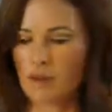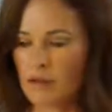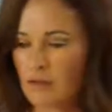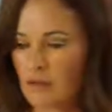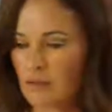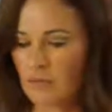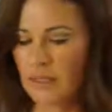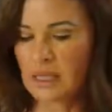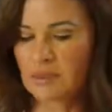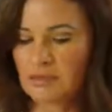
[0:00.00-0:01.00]

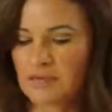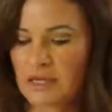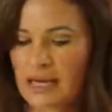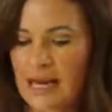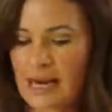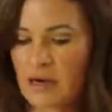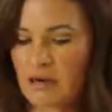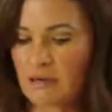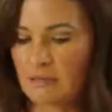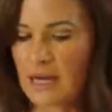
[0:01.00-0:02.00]
1 cup of cacao
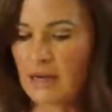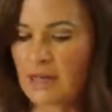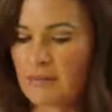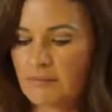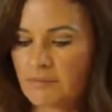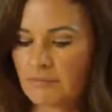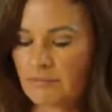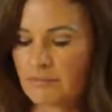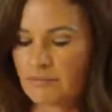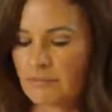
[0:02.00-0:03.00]
powder.
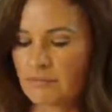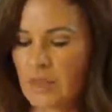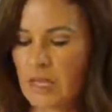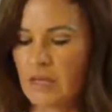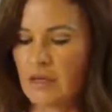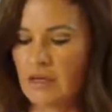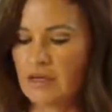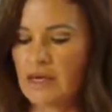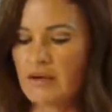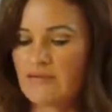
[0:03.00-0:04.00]

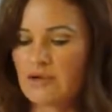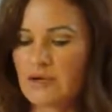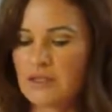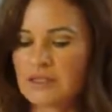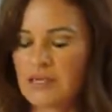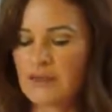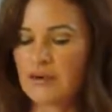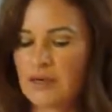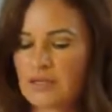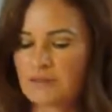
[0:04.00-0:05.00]
Now, I've noticed that
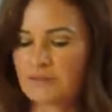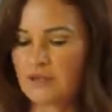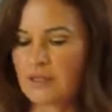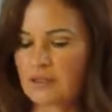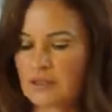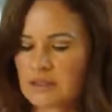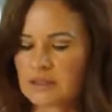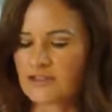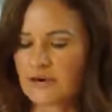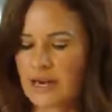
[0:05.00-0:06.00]
there are different
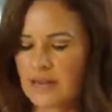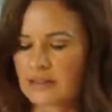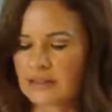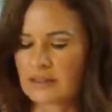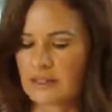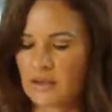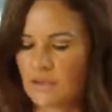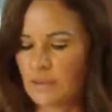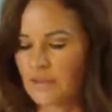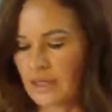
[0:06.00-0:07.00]
strengths with the